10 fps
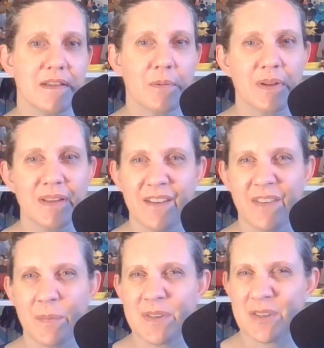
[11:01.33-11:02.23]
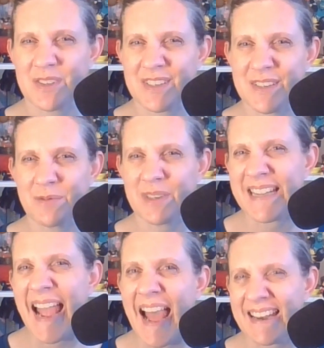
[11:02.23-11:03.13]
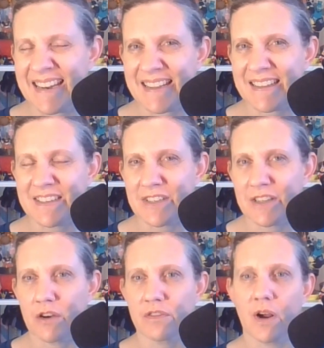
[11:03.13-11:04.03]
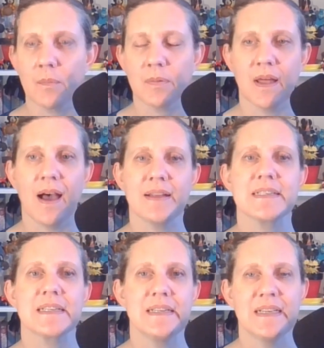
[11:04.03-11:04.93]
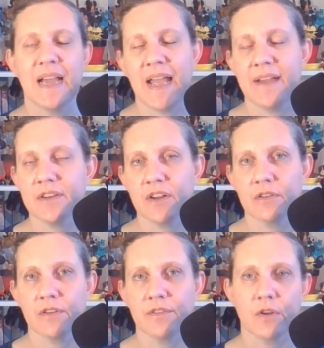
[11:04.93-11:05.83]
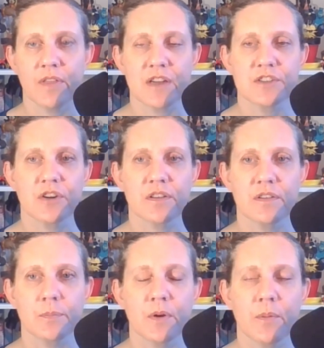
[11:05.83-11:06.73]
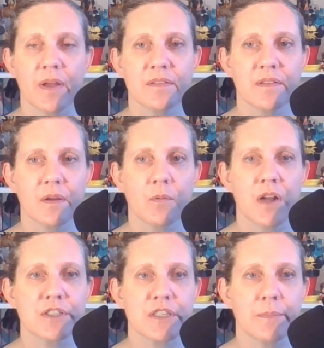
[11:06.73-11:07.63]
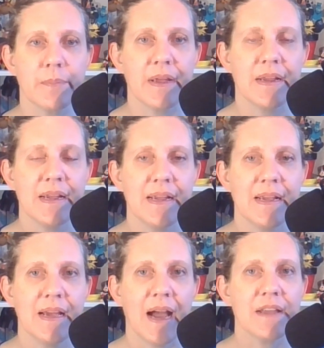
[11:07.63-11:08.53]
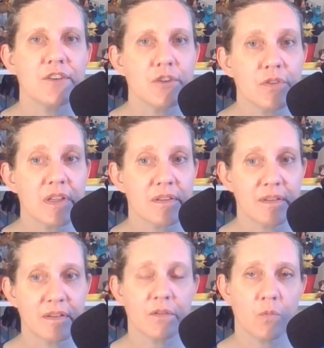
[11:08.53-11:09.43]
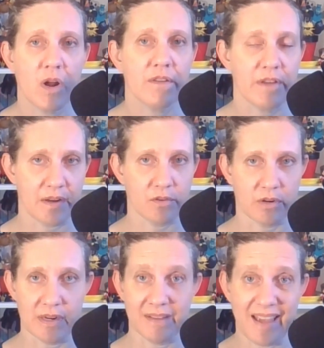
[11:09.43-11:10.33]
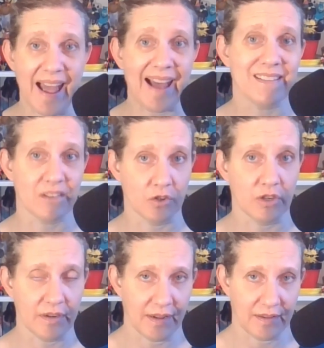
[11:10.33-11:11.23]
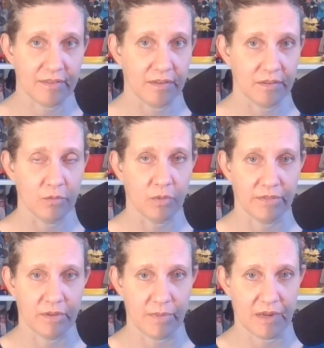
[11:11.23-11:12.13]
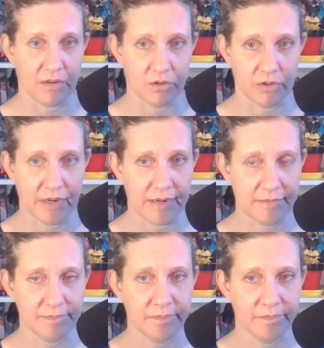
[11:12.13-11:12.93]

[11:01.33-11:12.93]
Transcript: were a lot of episodes that didn't really add anything to the overall plot. I haven't done a review of that show because it's been a while since I watched it, but I do think season 1 of Andor is as good as season 1 of The Mandalorian.